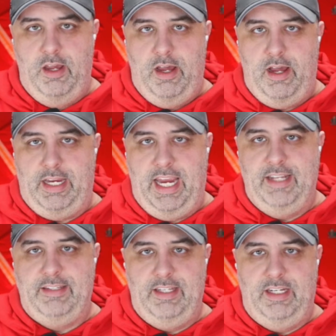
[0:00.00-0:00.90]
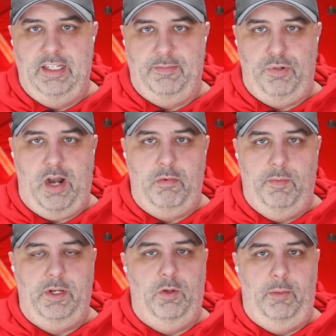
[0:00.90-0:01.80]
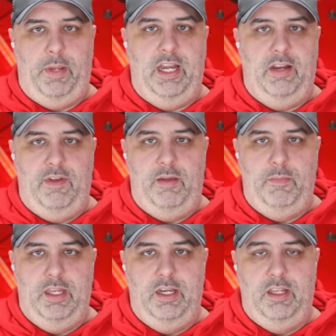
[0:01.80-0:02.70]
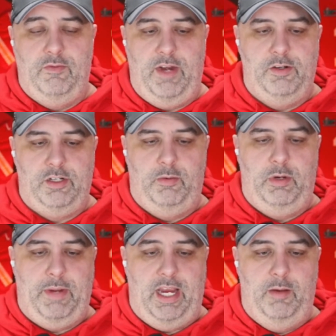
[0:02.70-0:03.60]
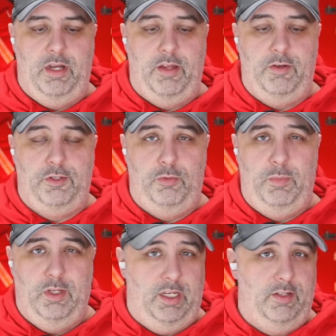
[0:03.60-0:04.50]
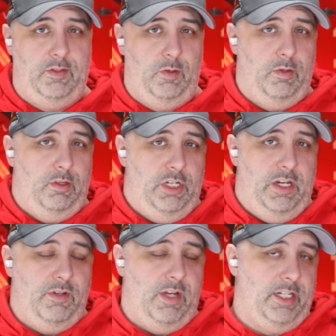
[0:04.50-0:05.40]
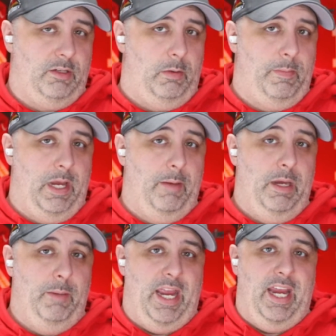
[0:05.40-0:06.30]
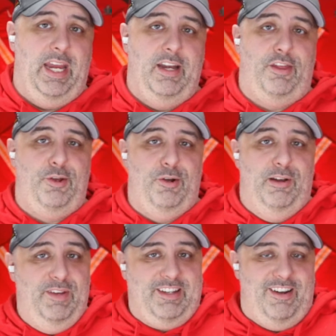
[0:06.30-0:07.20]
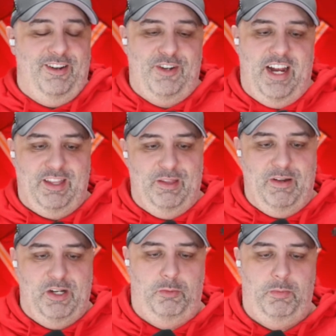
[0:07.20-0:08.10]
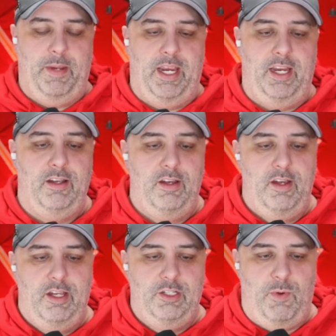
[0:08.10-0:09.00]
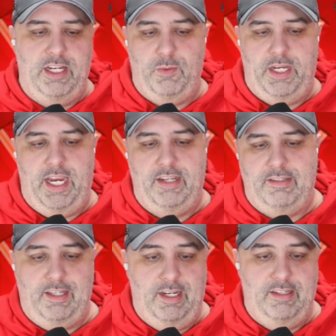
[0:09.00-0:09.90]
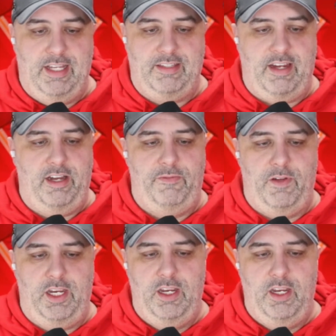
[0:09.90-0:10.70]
Kansas City is probably only paying in vet min, and the Raiders are going to be paying him another $2 million. So the Chiefs will actually be paying a third of his contract, and the Raiders will be paying twice what Kansas City is. That's kind of funny.